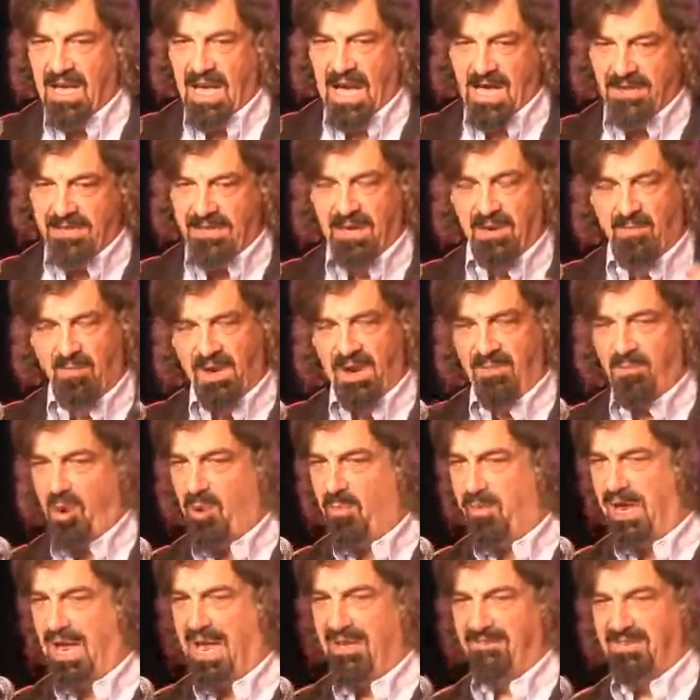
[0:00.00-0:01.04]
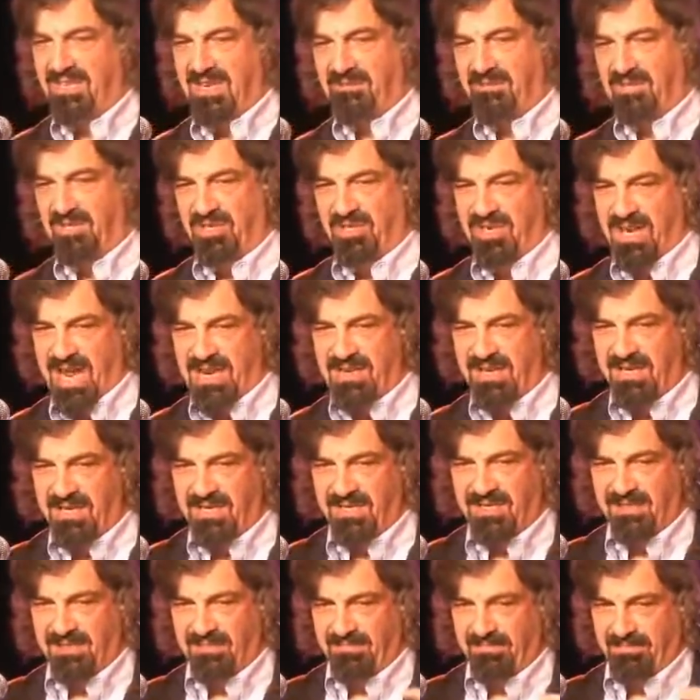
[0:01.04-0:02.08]
I think we probably have some genetic
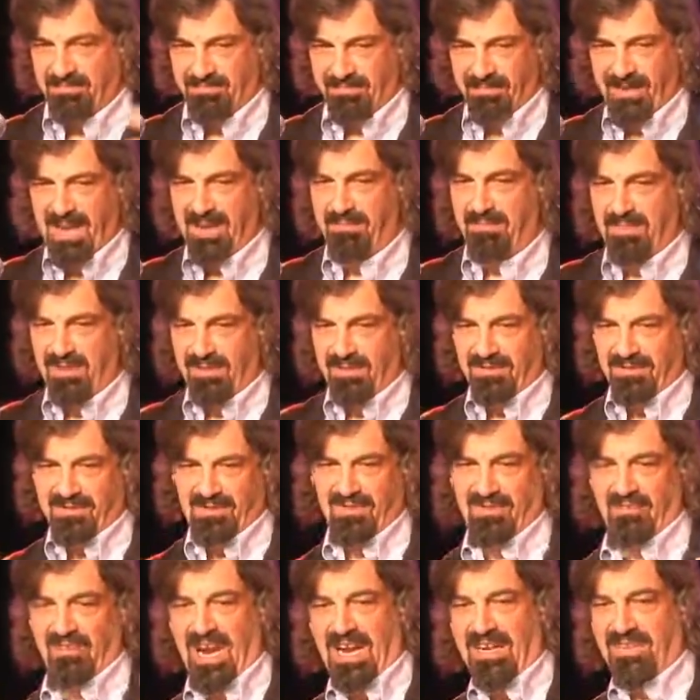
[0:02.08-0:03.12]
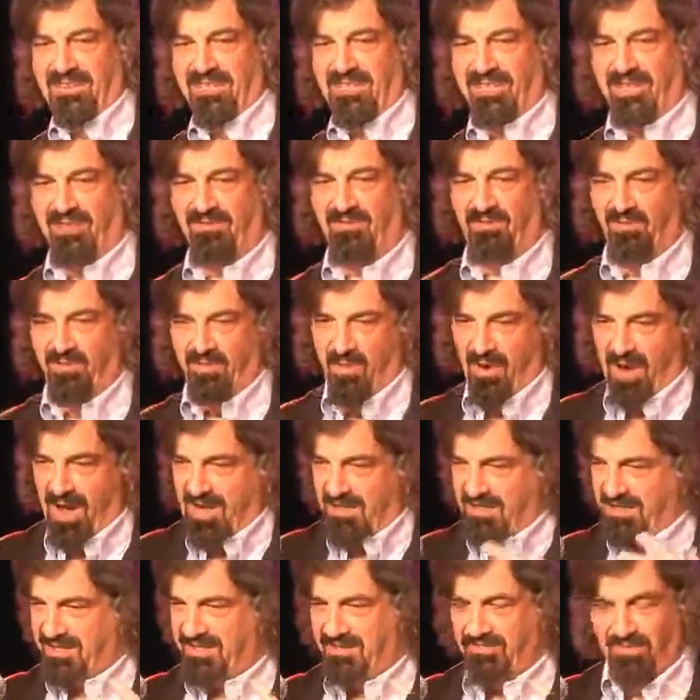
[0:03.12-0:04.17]
inbuilt structure that
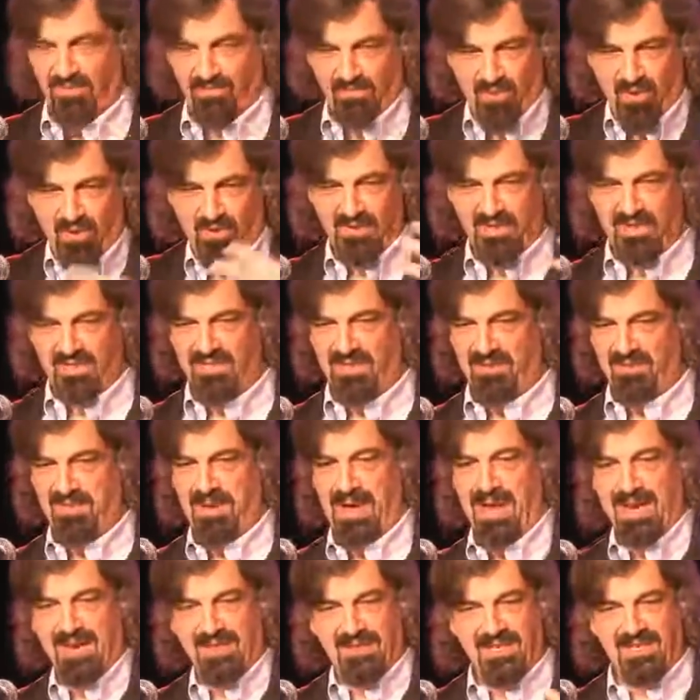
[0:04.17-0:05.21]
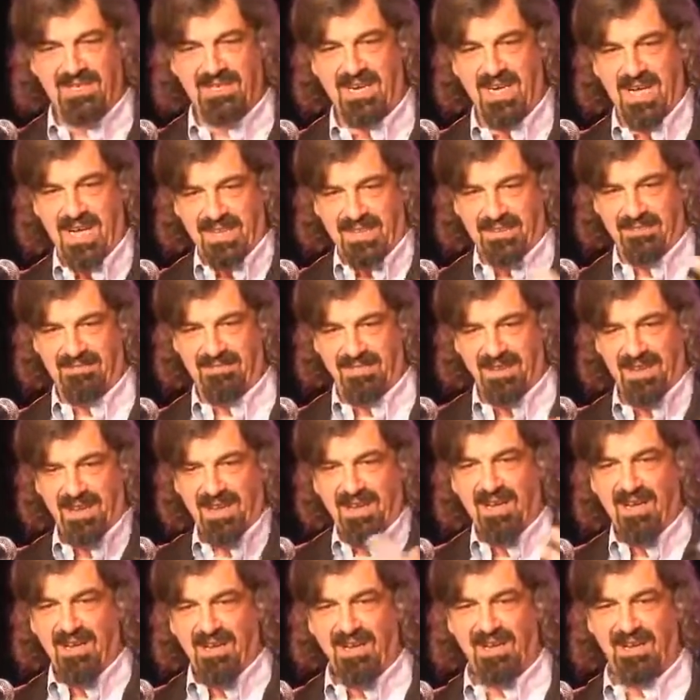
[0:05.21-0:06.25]
requires that wants us to make this kind of,
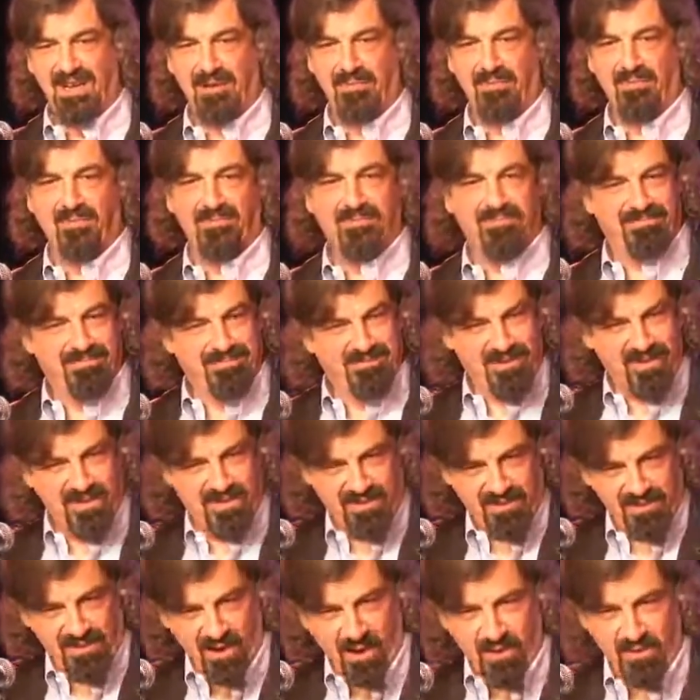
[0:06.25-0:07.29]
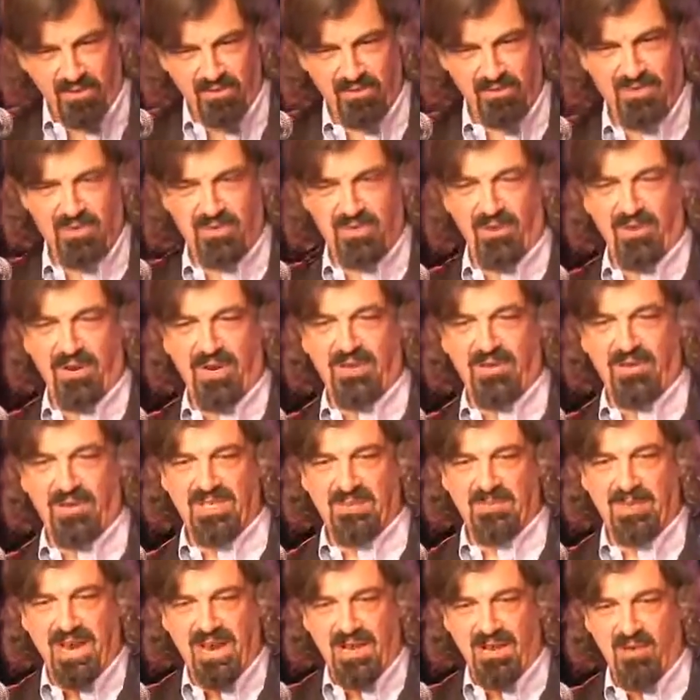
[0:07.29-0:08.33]
you know, cultural story to
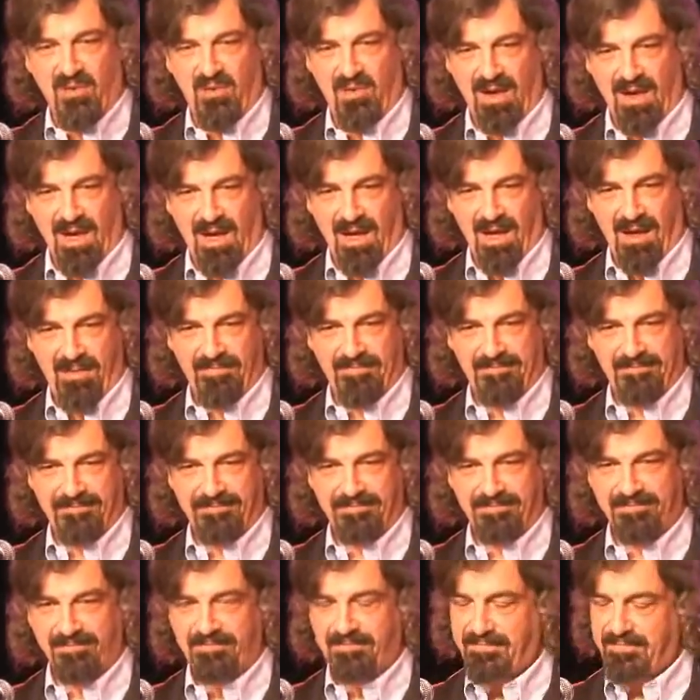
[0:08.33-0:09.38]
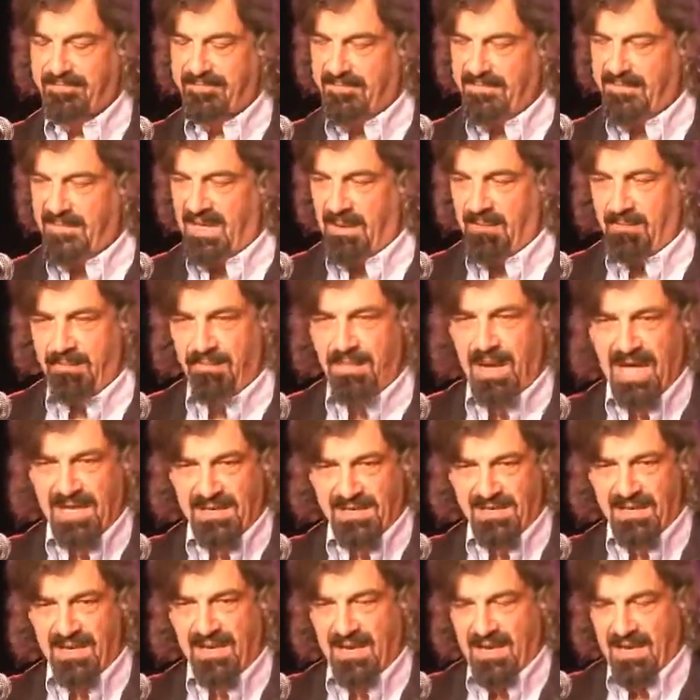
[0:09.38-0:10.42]
explain who we are.
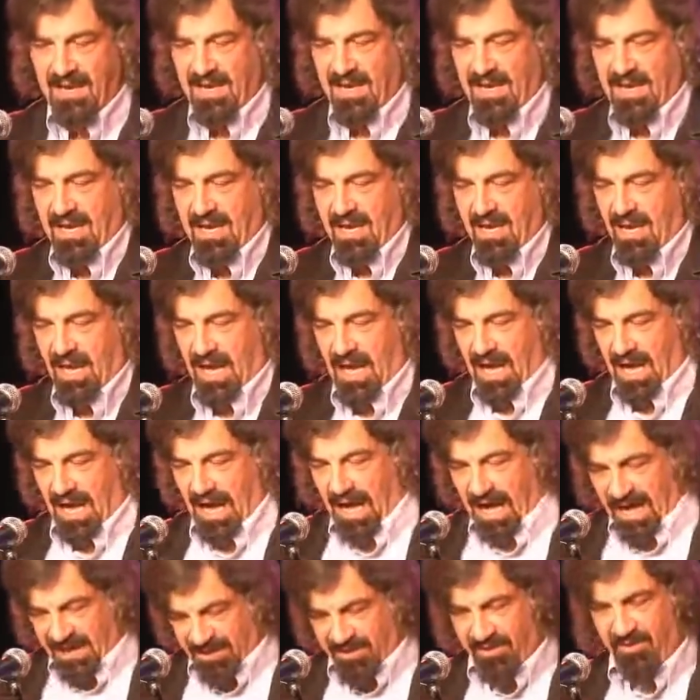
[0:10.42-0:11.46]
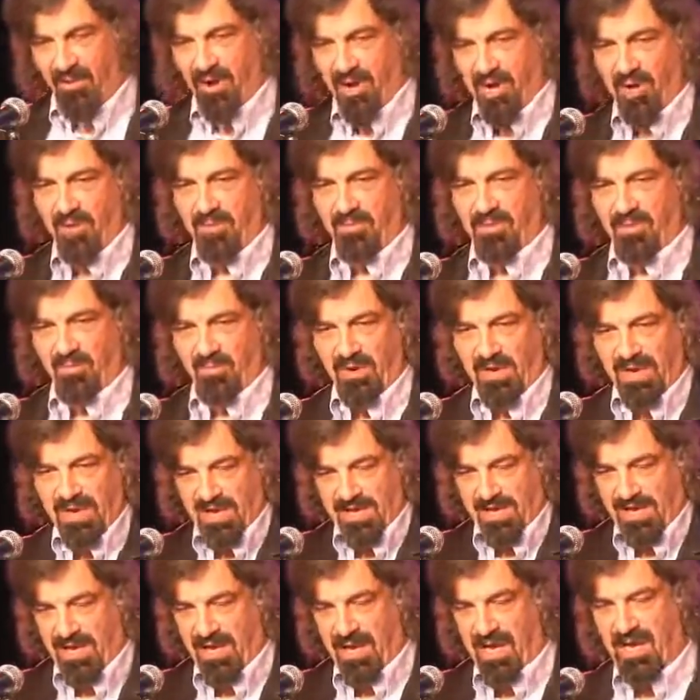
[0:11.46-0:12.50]
But I do hope that we
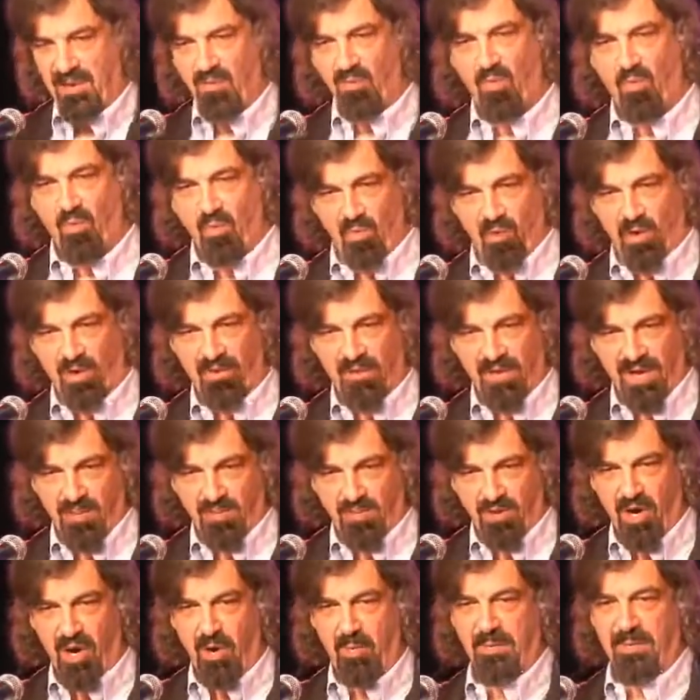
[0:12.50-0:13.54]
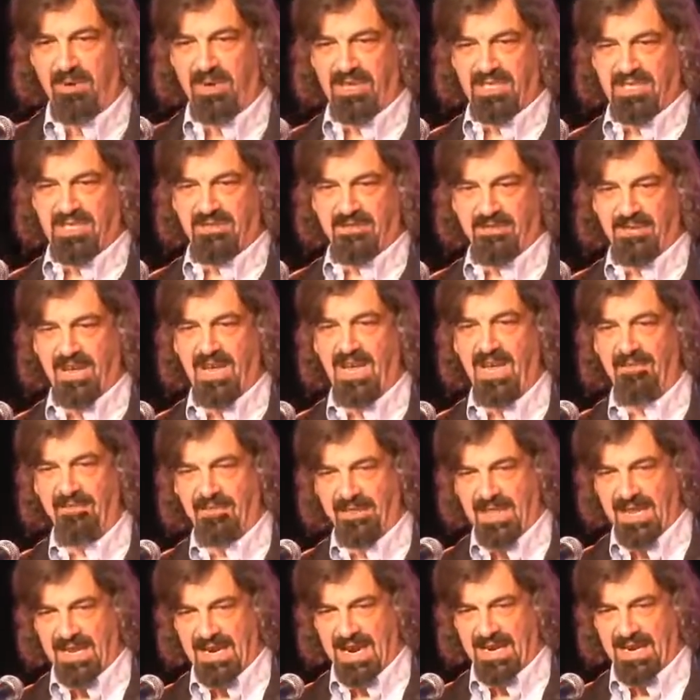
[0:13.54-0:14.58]
can learn what the appropriate sphere for that